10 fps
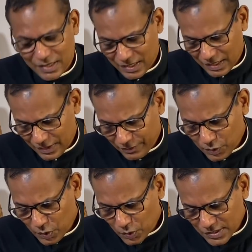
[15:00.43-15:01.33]
And if you
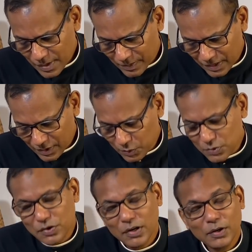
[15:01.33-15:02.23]
know somebody
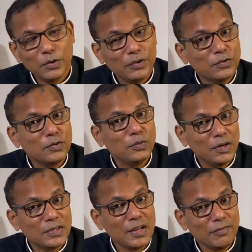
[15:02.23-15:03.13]
who's really going through a
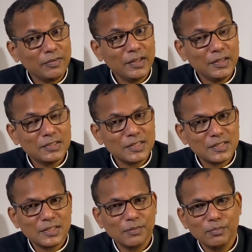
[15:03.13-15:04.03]
tough legal
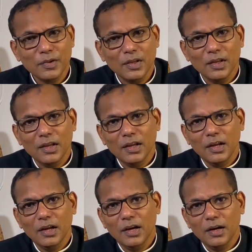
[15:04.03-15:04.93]
system,
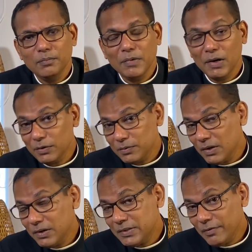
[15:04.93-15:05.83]
um, a,
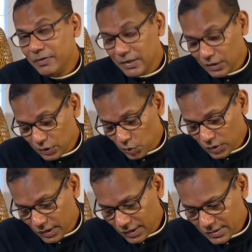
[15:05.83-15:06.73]
a, tough legal
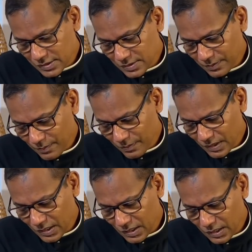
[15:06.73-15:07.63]
court case,
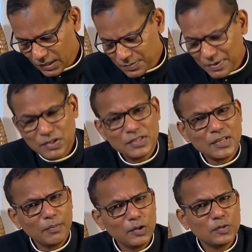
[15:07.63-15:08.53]
uh, especially
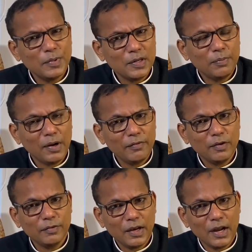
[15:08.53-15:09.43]
somebody who's been deprived
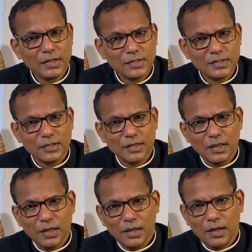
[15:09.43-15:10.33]
of their rights,
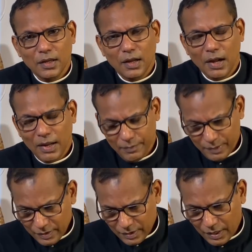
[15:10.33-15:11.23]
I have
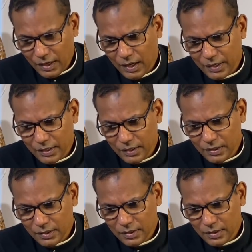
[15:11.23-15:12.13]
been there, I,
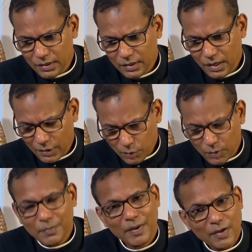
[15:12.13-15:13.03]
I know
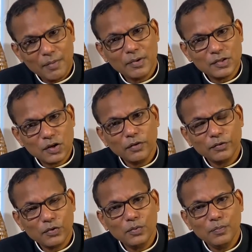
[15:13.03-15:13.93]
what my family has gone
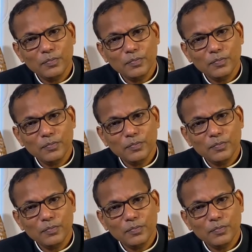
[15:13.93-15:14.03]
through.